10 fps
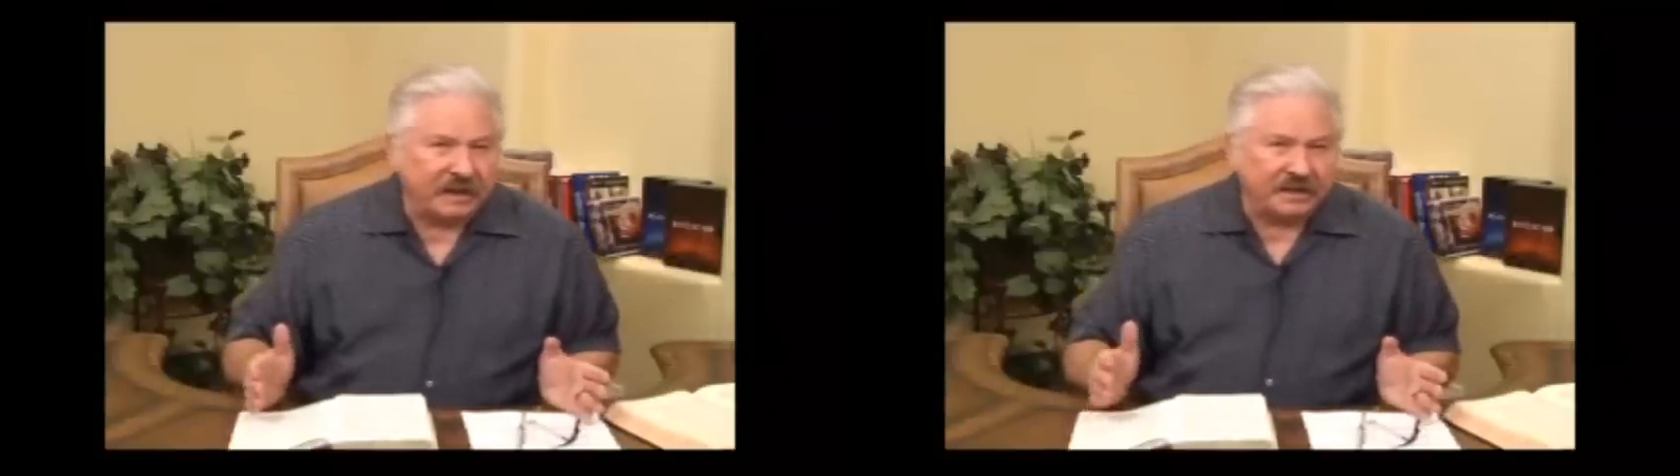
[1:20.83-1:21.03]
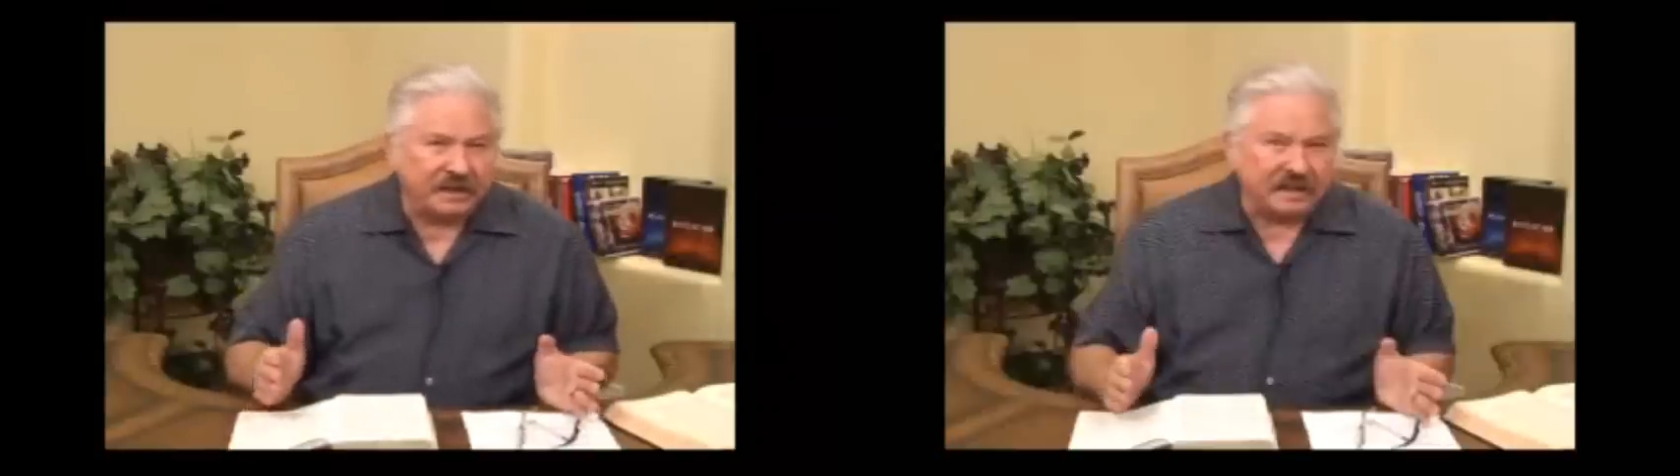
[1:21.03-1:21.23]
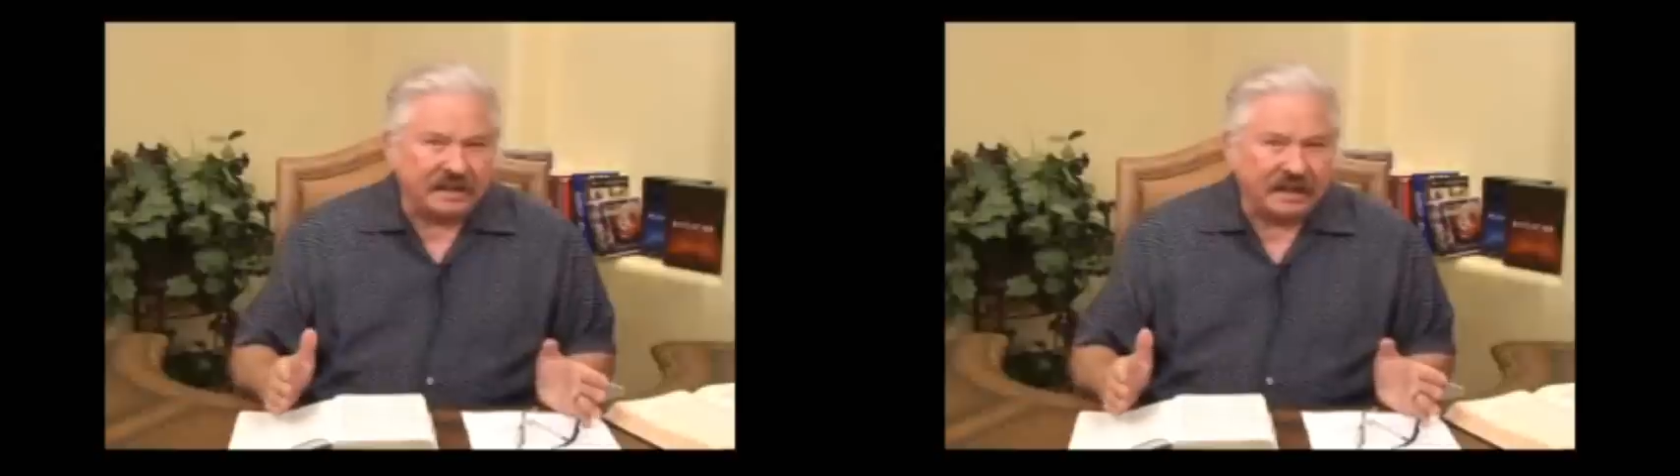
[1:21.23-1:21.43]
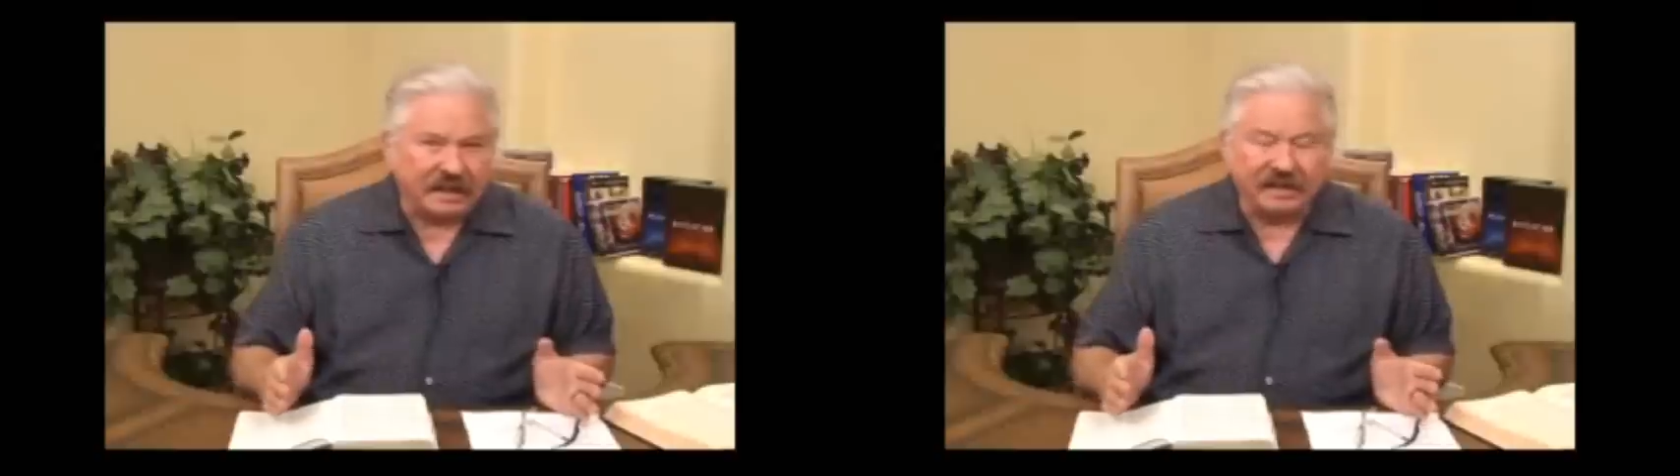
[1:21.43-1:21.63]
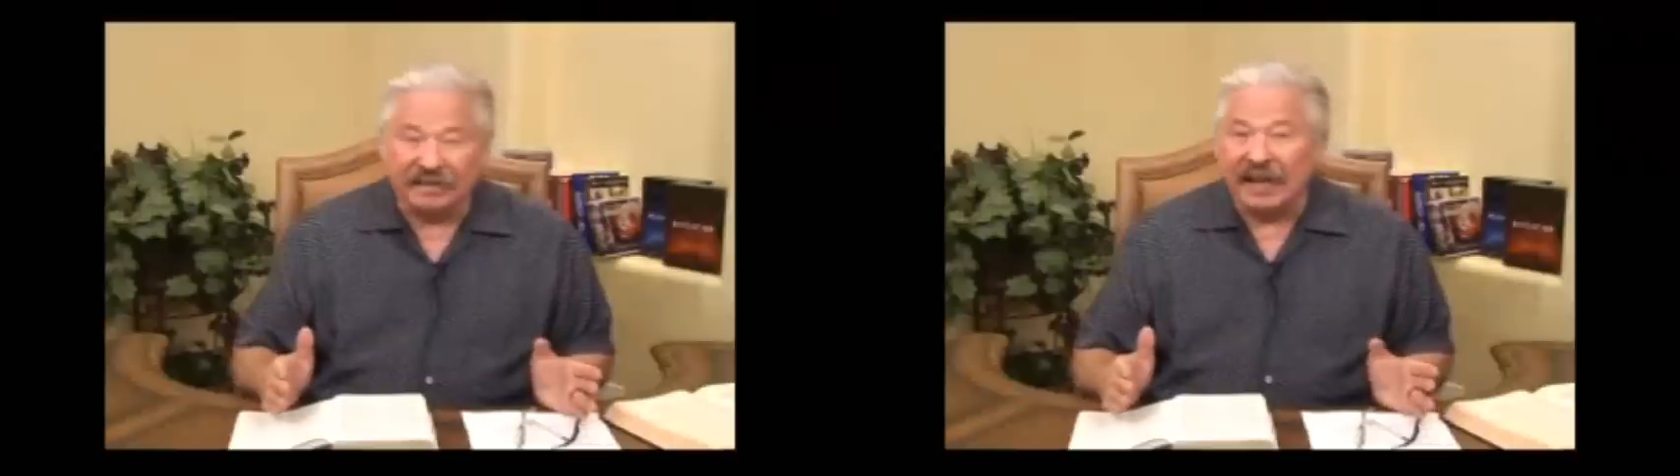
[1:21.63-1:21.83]
doesn't
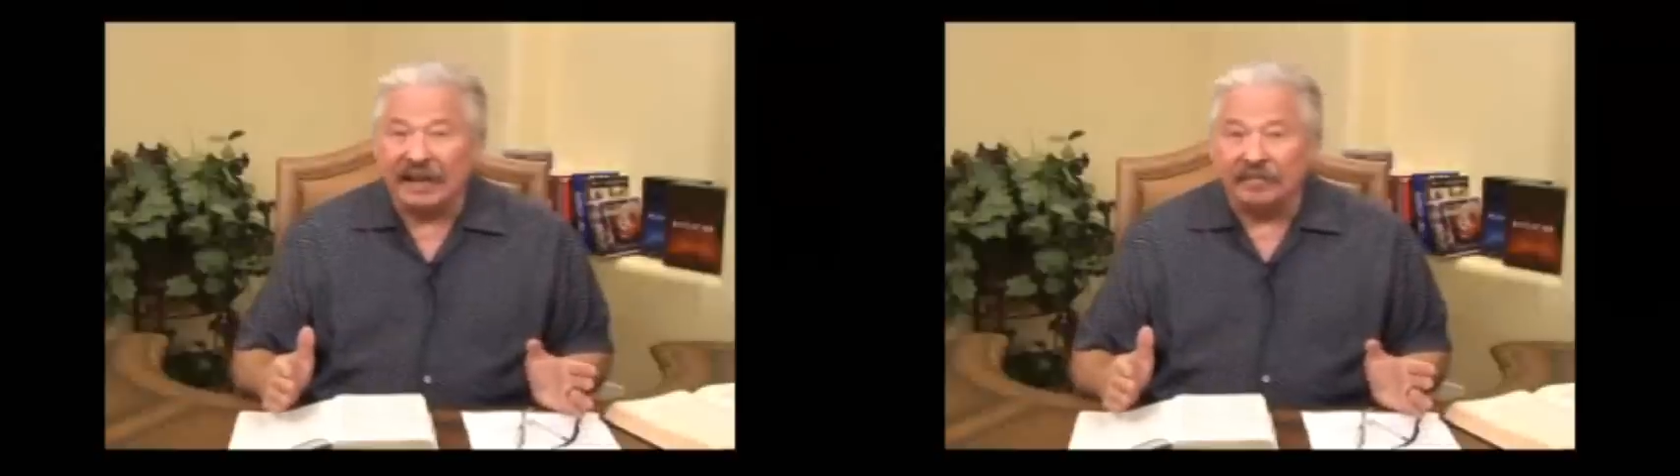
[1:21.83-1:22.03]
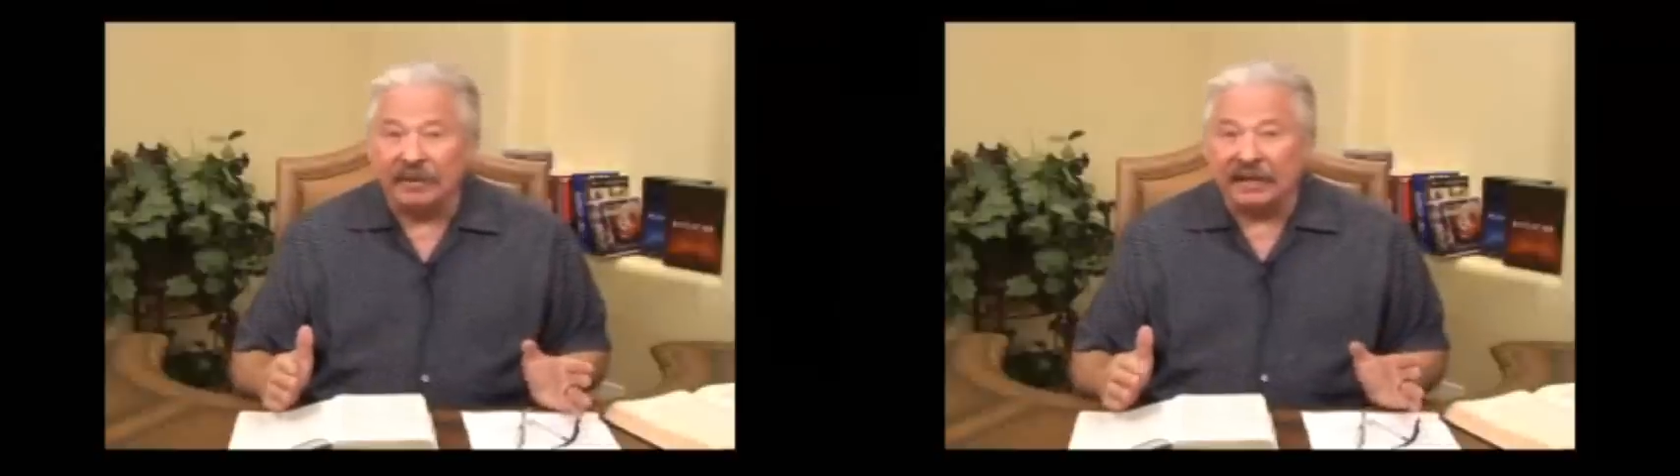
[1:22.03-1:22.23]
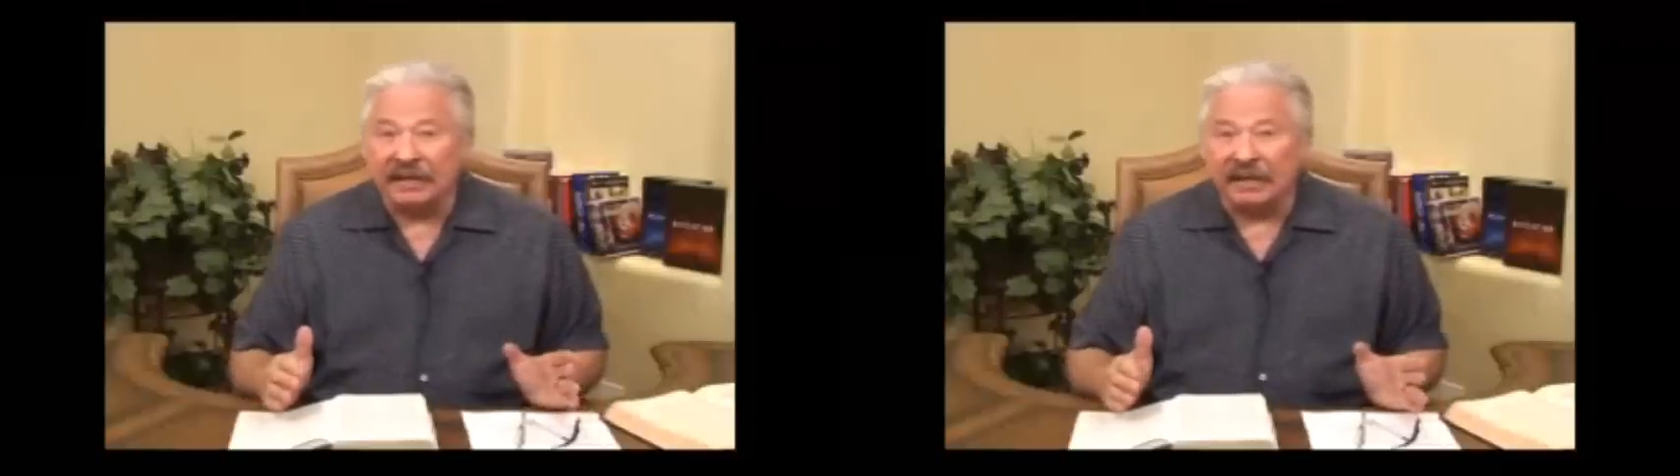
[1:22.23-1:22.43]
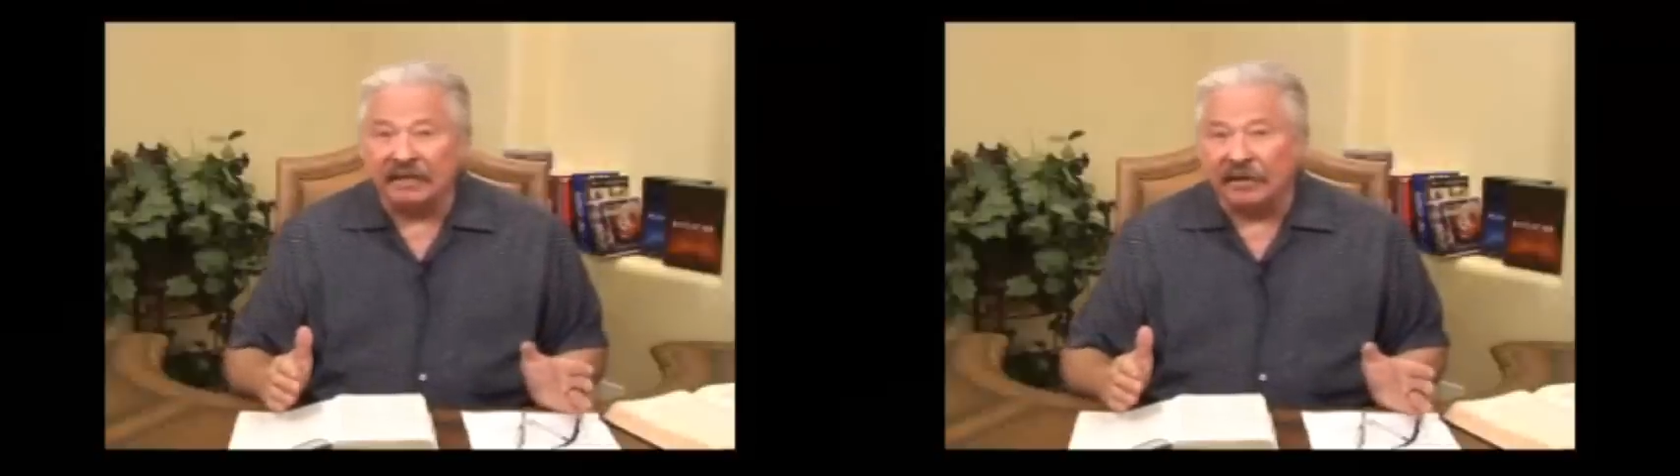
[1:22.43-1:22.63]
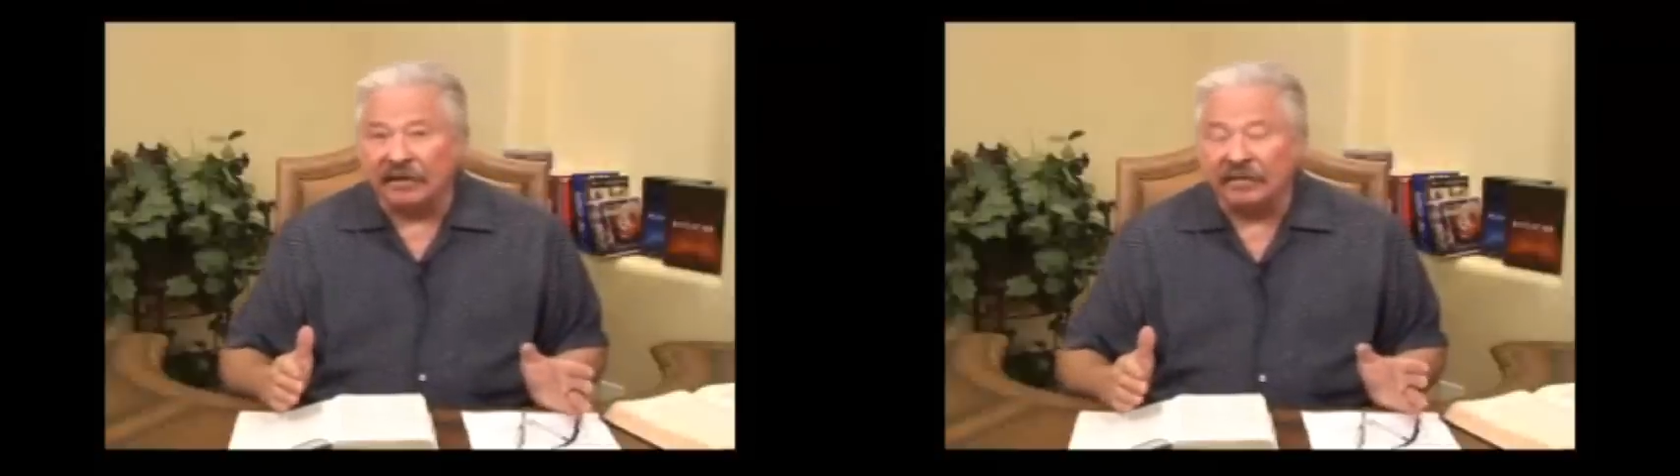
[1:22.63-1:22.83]
take that big
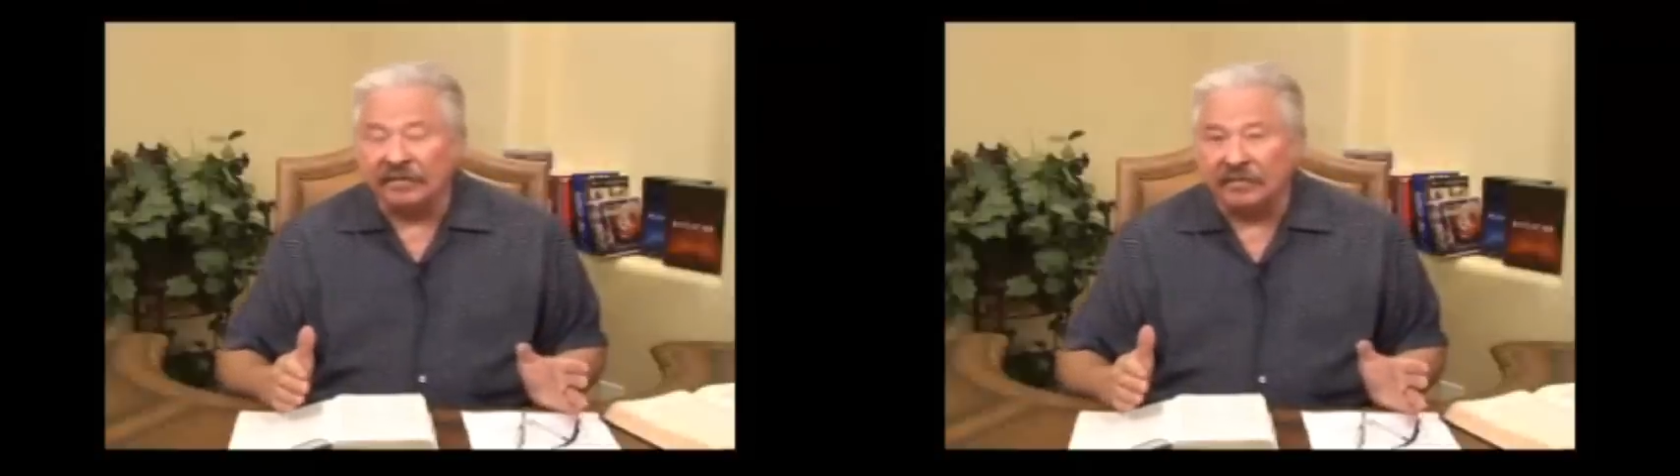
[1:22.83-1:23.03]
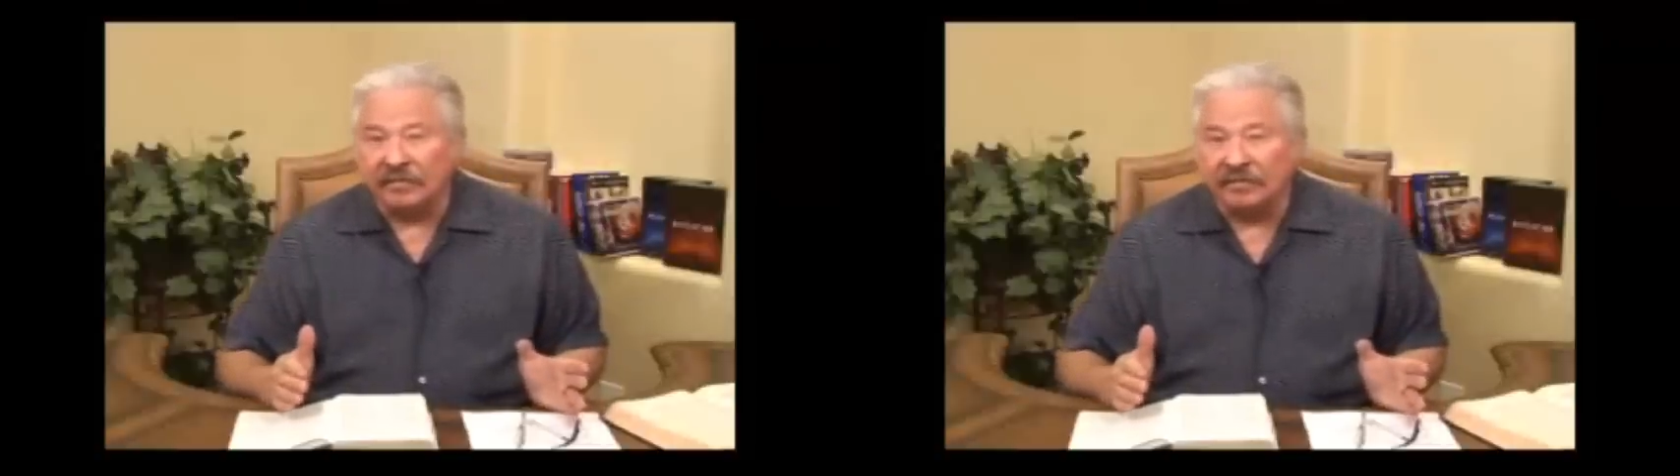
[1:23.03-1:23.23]
of a